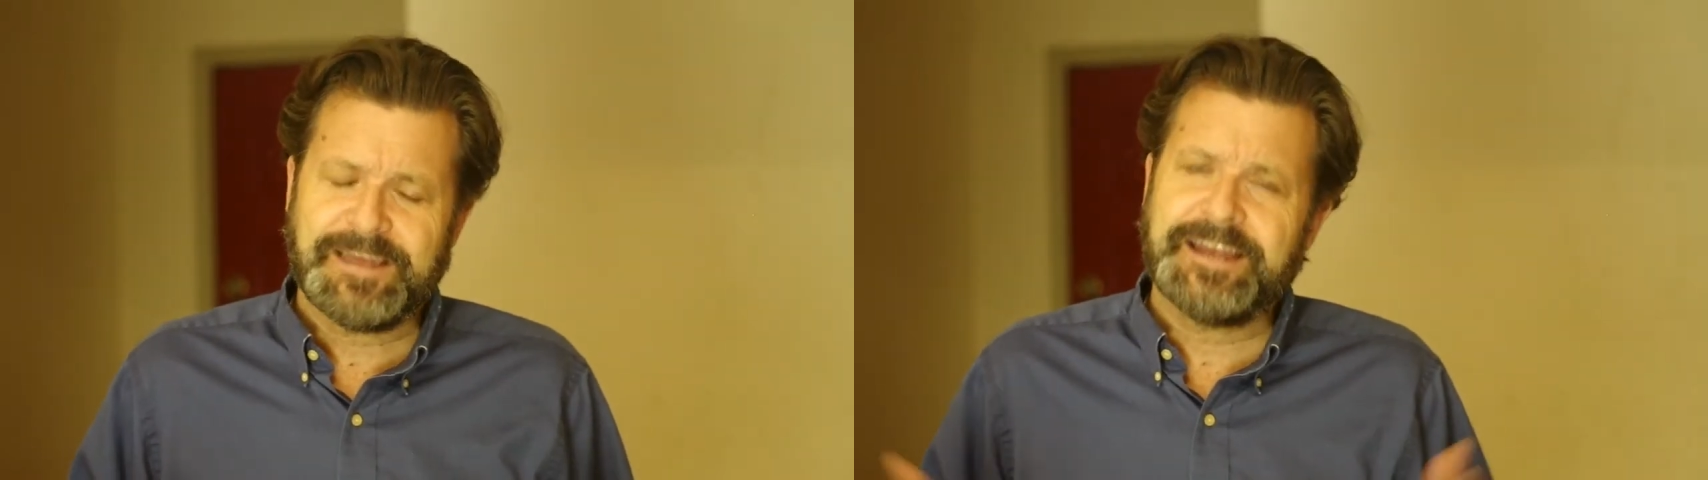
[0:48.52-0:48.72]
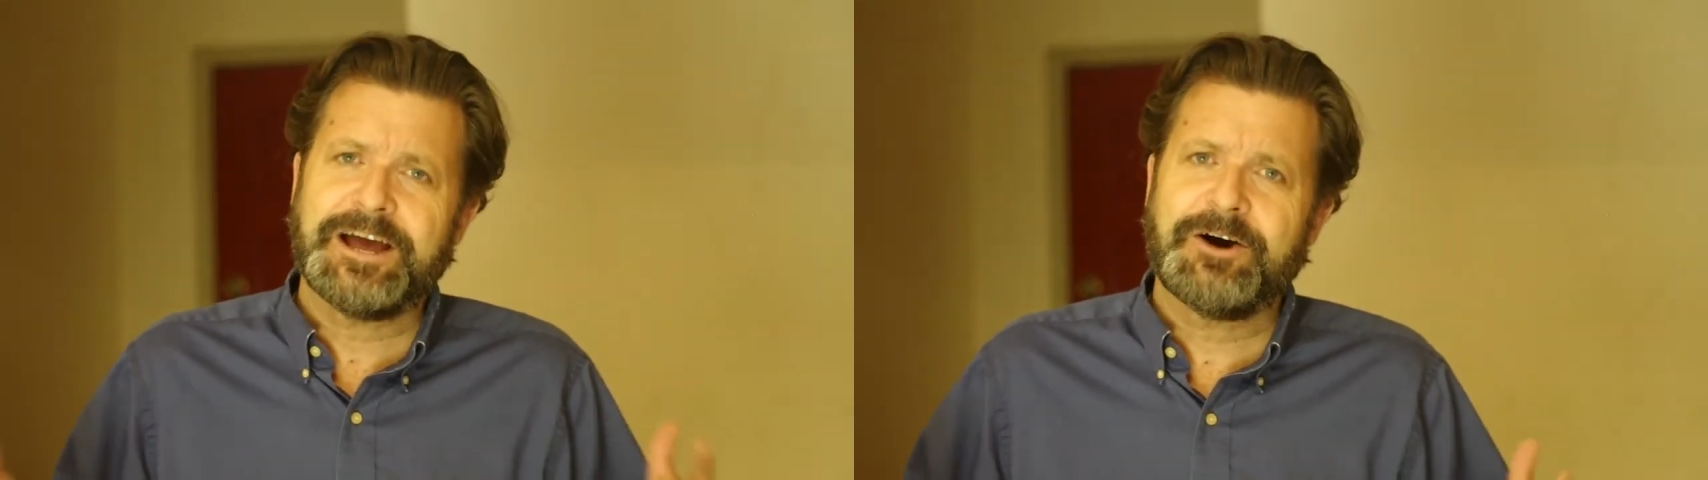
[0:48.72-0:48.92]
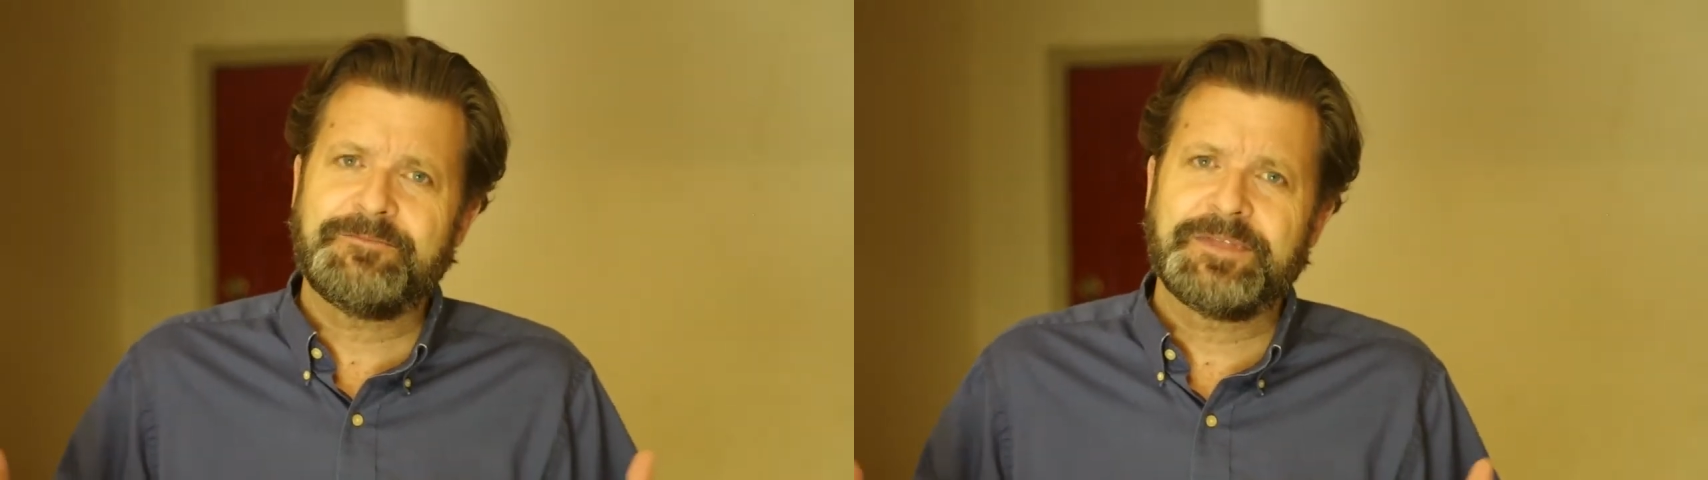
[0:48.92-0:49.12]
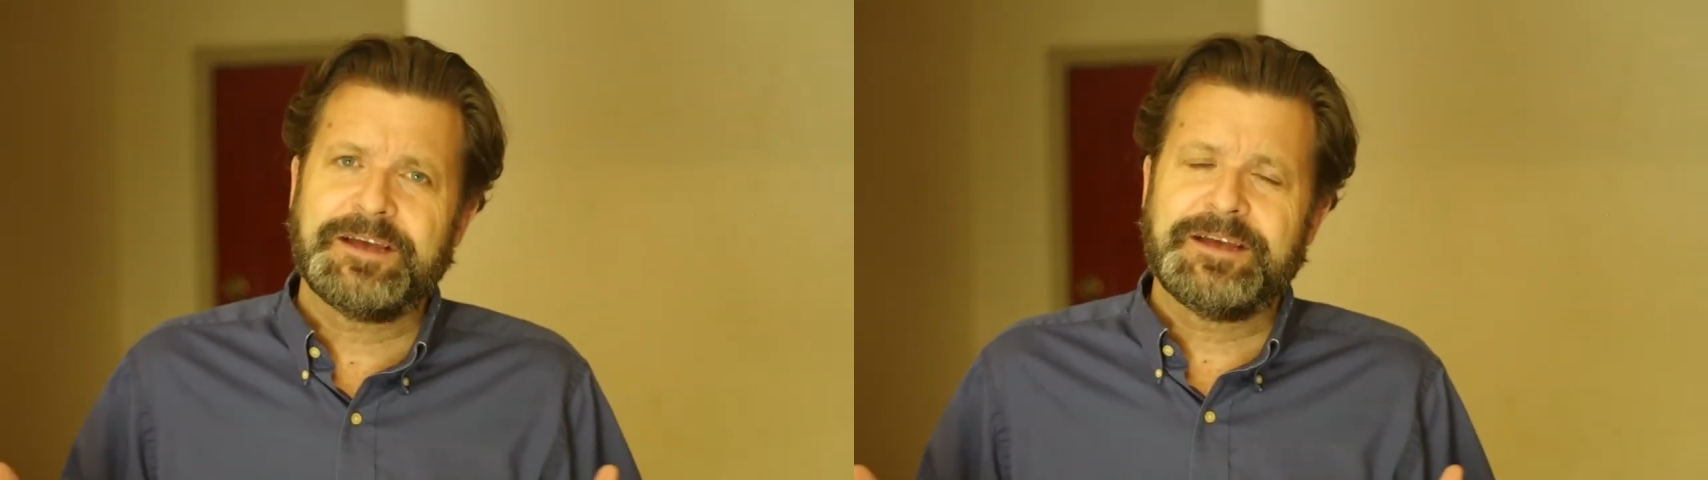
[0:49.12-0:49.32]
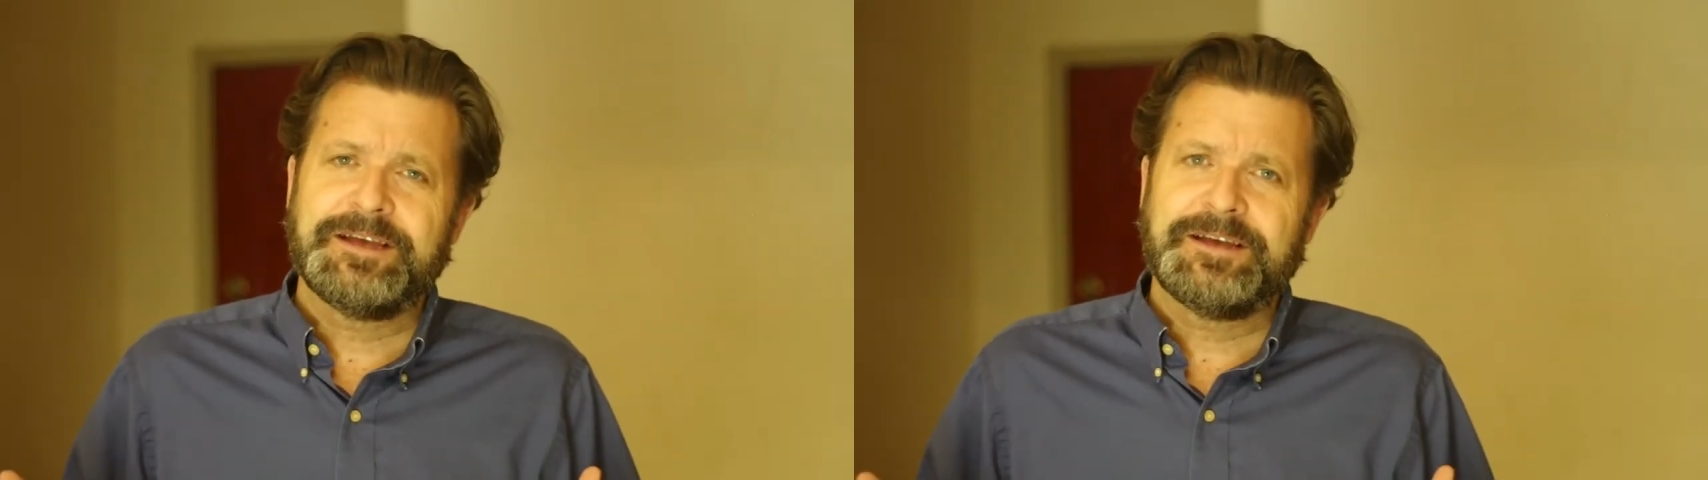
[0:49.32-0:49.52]
And now,
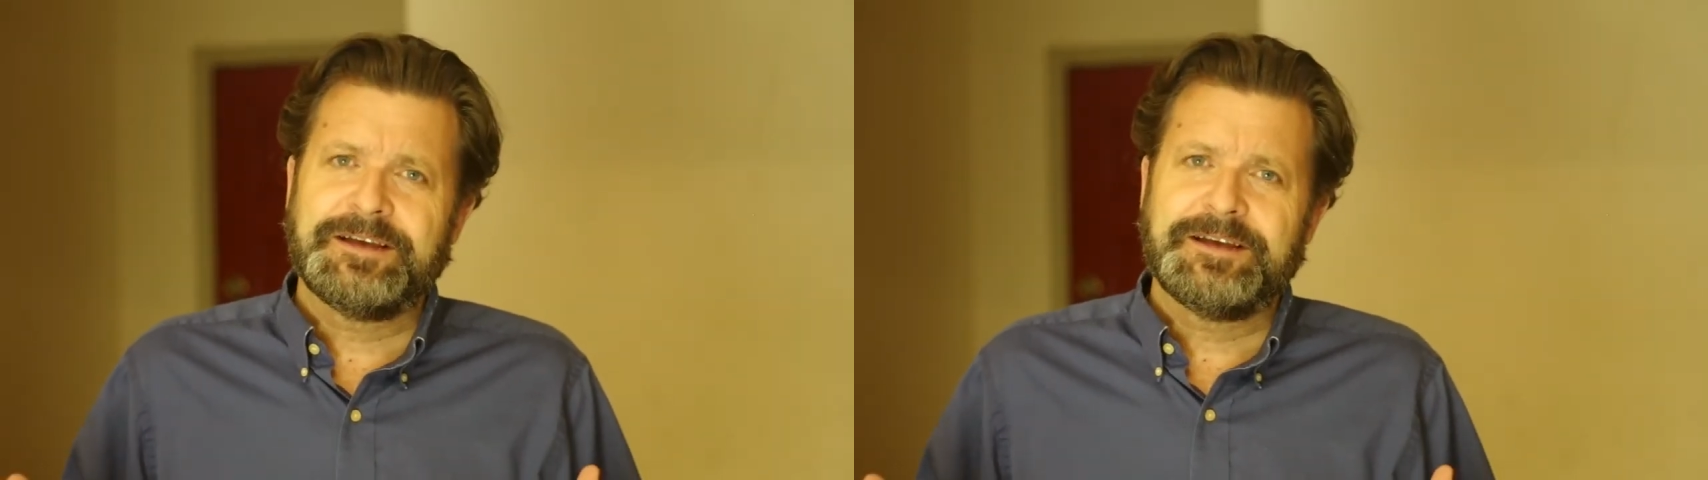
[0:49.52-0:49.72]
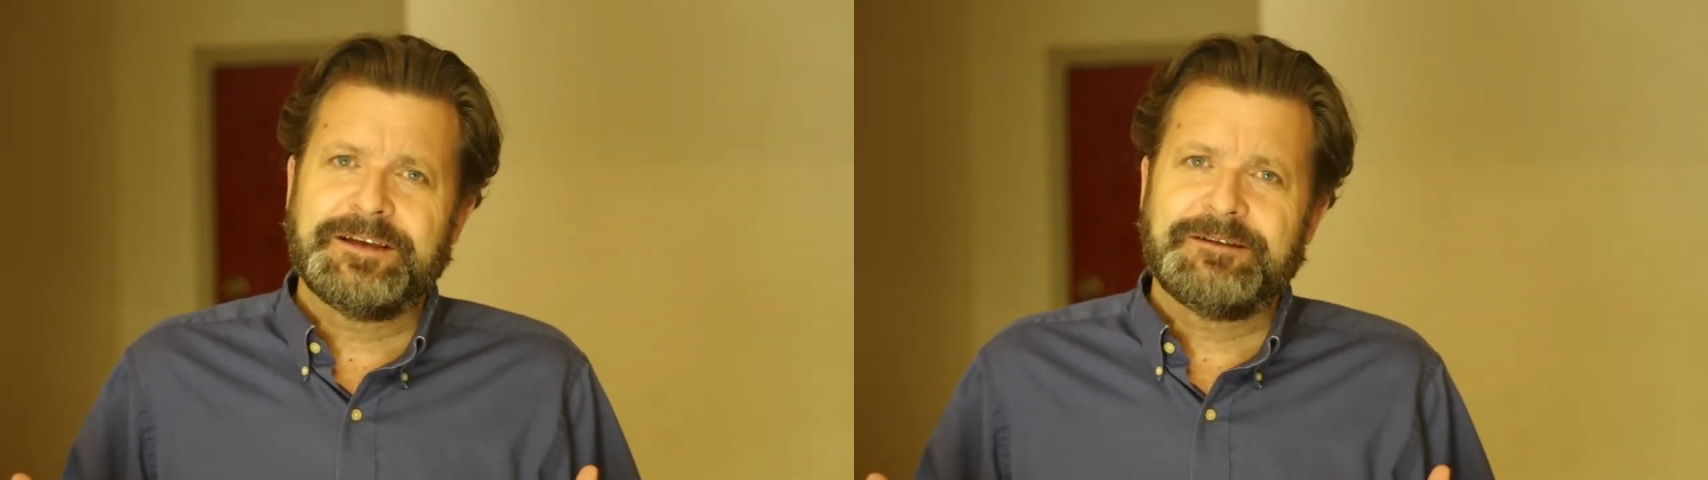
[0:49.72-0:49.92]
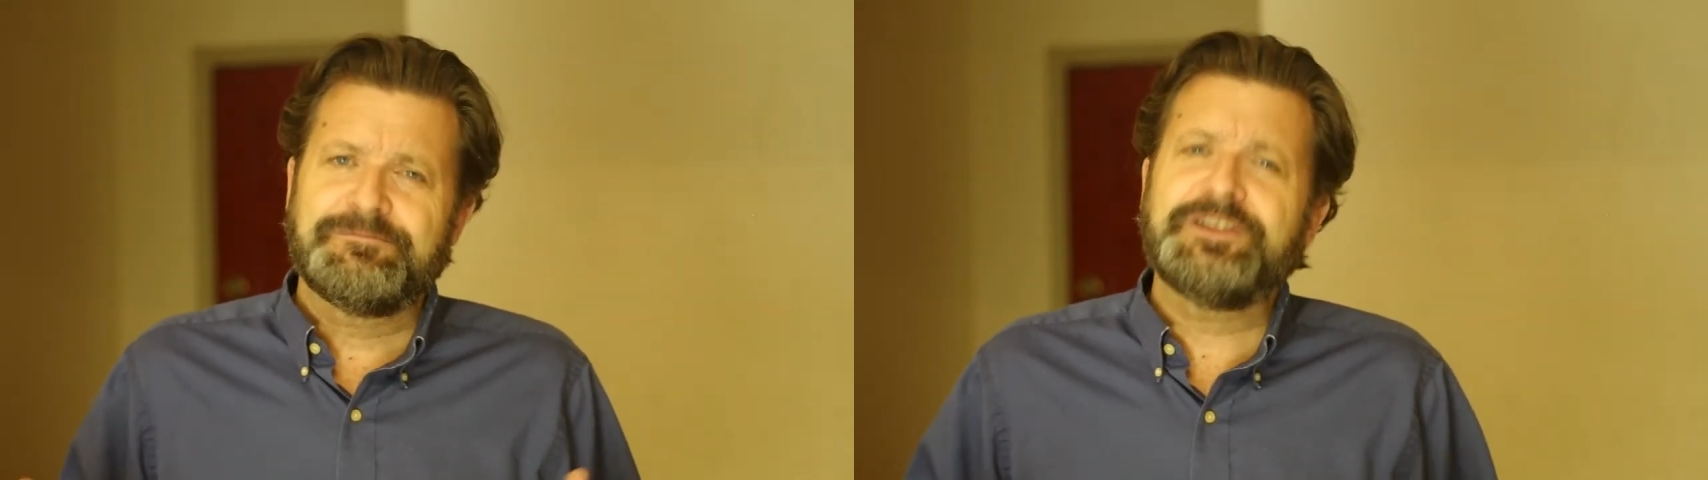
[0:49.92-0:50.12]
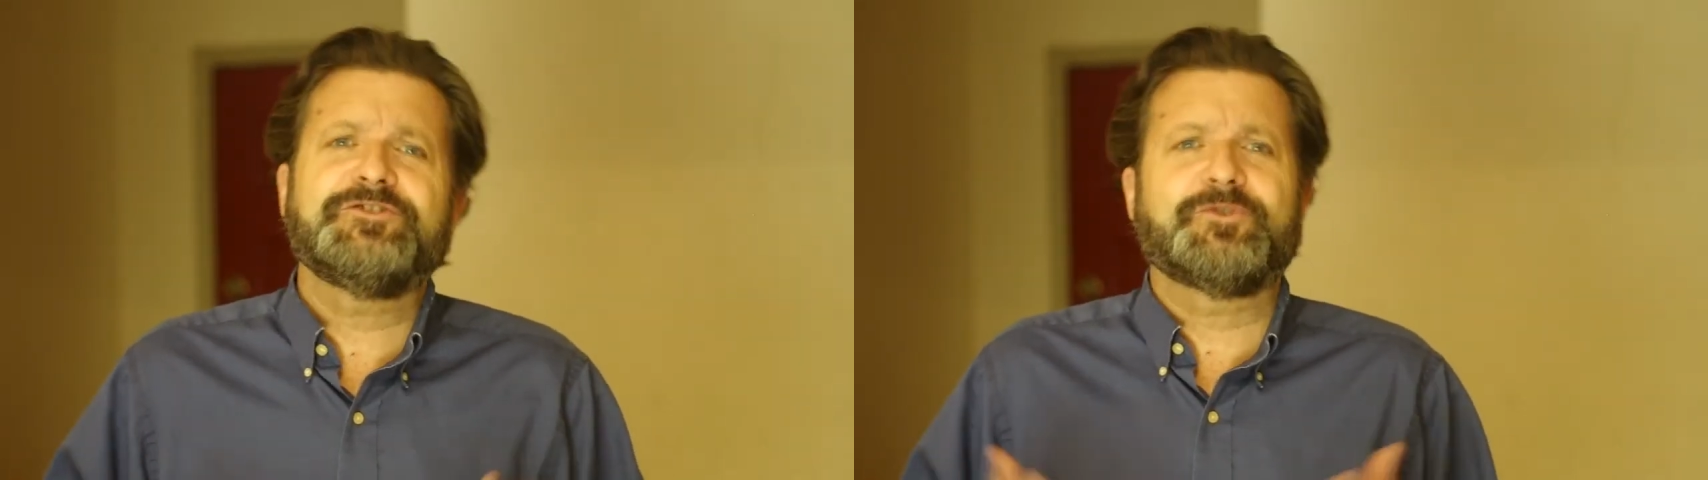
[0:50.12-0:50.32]
please